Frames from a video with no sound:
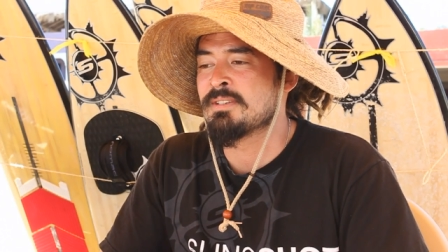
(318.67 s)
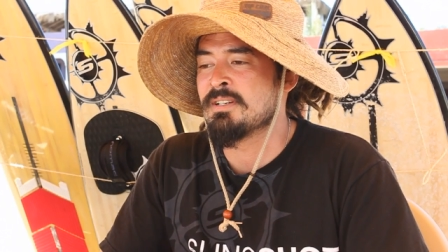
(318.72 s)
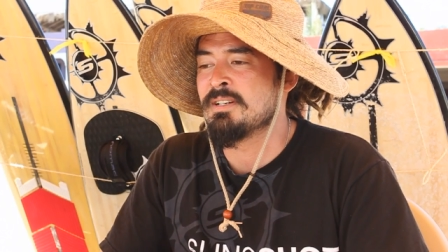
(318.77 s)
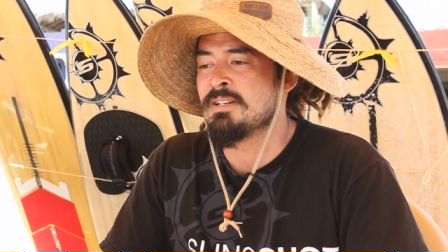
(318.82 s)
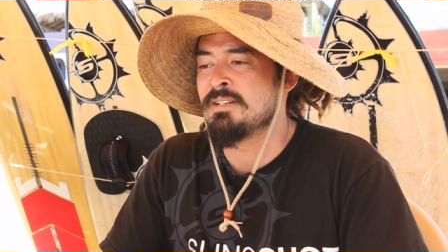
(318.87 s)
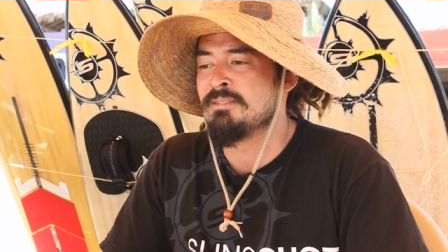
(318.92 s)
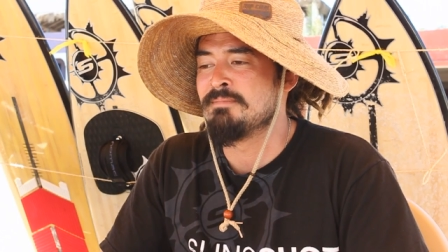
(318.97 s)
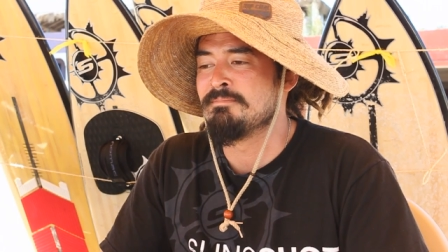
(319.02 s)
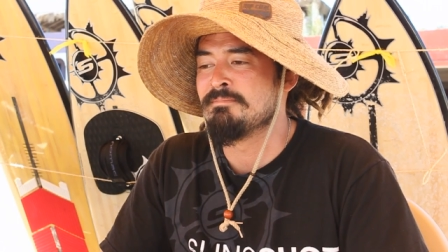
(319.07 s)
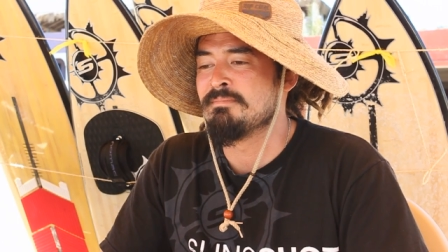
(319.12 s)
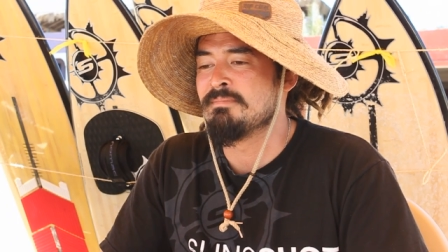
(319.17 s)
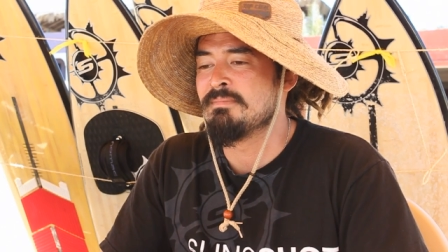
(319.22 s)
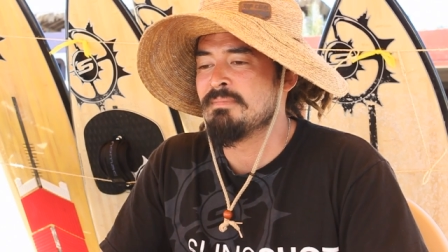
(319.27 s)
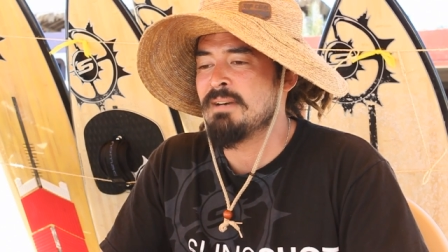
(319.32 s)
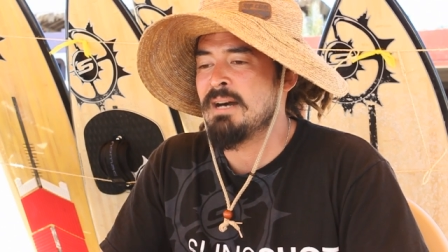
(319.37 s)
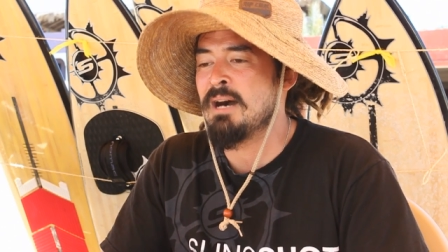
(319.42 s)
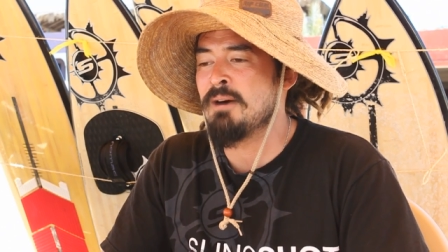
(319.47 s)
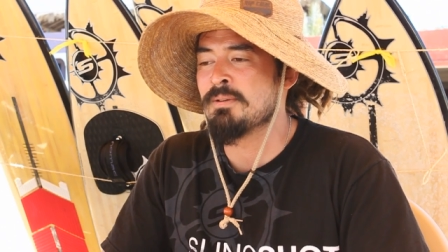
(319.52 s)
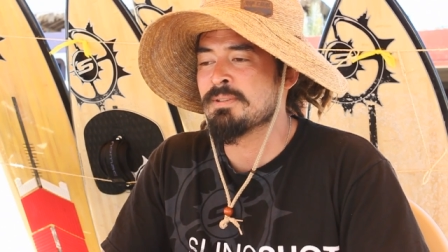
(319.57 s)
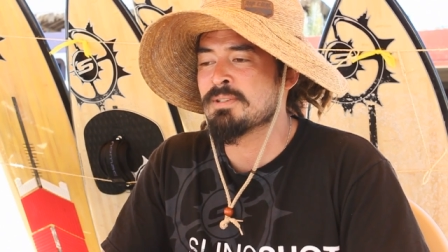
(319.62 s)

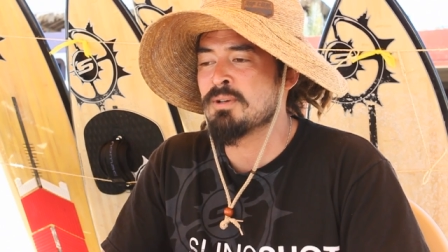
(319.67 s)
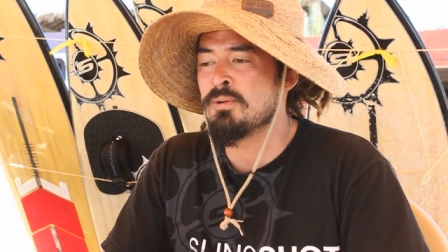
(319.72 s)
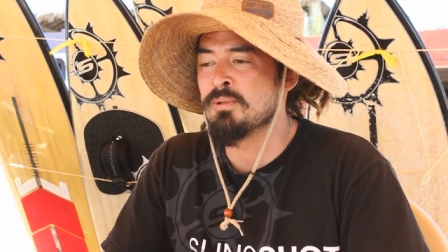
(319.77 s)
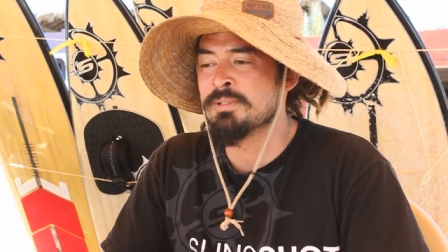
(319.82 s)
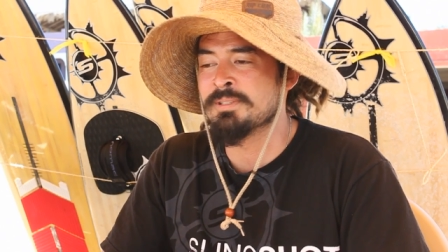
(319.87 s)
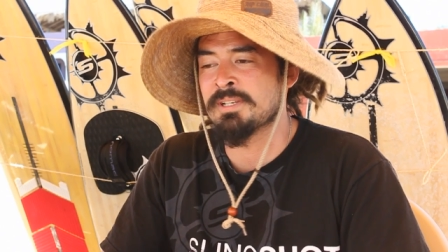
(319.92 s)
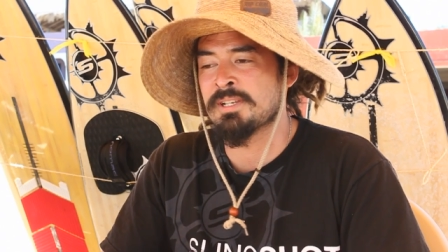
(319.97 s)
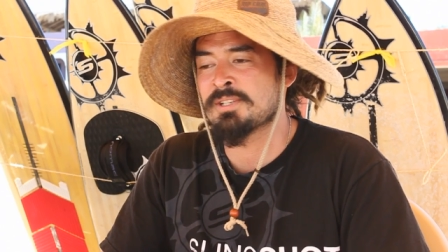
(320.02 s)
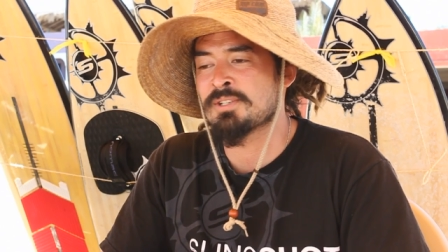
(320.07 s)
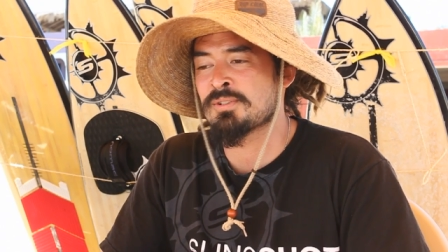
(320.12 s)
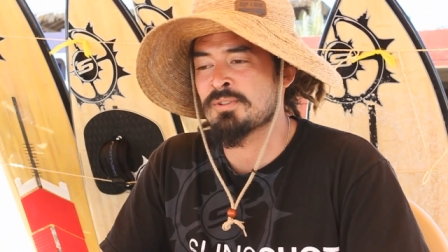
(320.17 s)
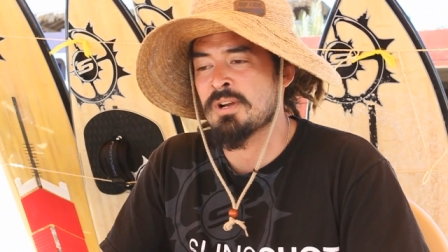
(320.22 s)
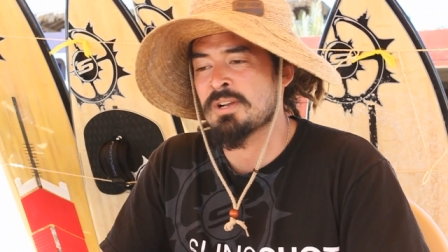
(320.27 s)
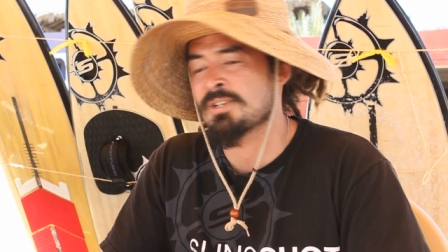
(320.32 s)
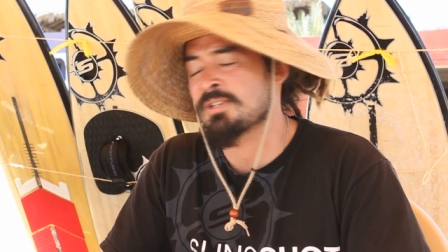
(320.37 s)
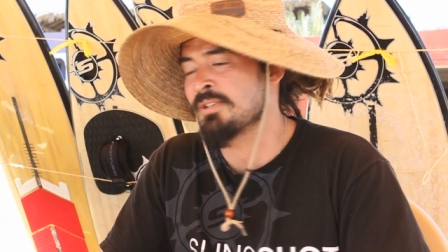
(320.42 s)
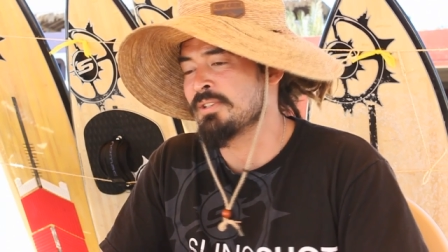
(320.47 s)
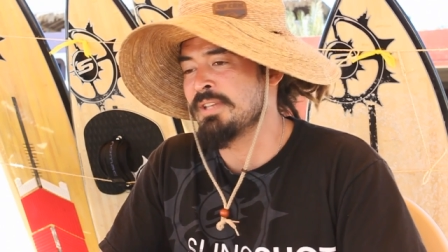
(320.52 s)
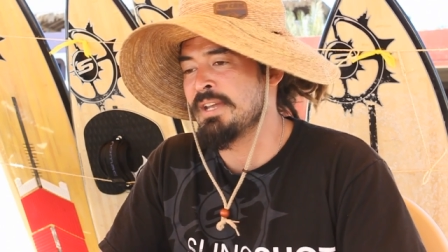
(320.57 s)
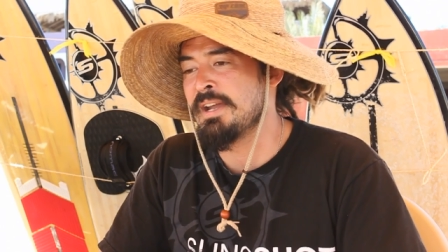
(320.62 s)
holding a
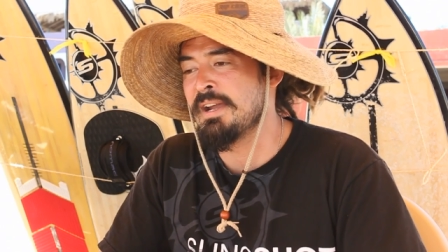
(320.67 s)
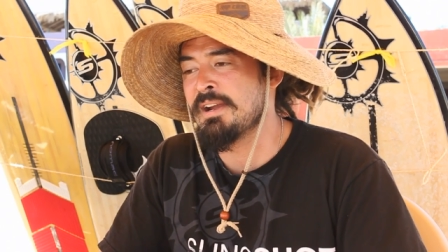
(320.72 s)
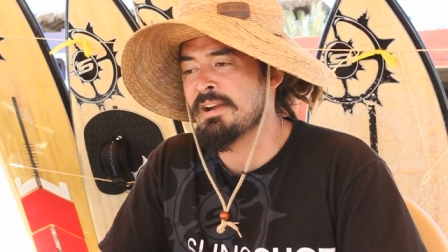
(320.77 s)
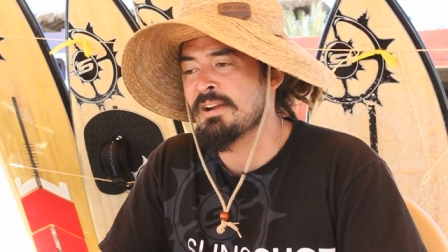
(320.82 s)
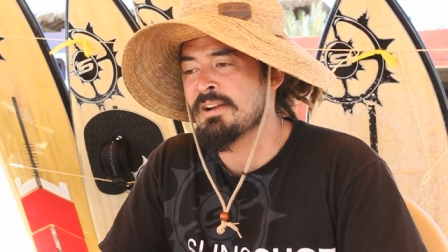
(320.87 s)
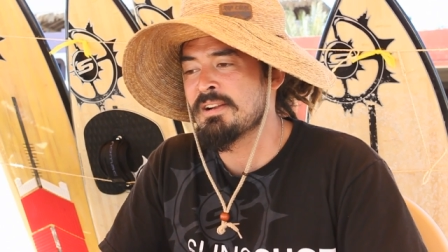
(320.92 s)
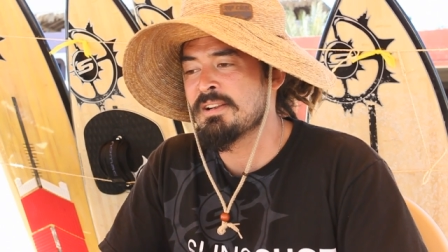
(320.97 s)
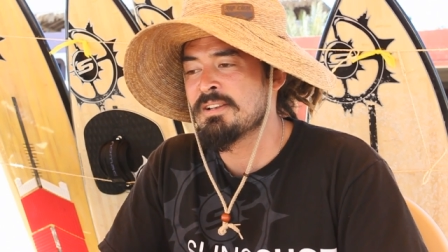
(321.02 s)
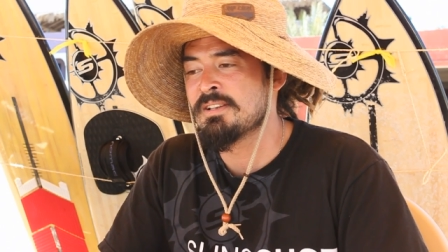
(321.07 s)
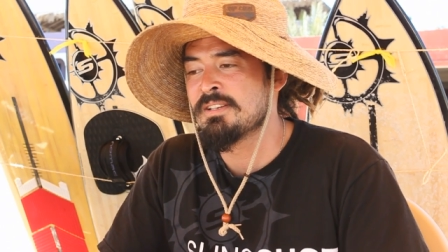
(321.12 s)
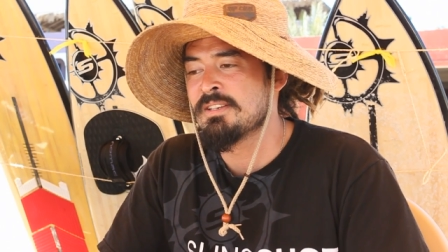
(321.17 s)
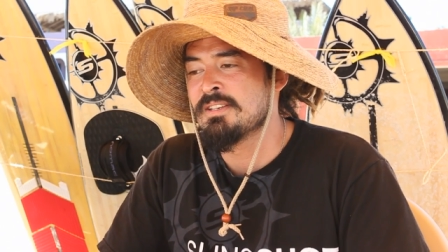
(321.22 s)
structure in the air.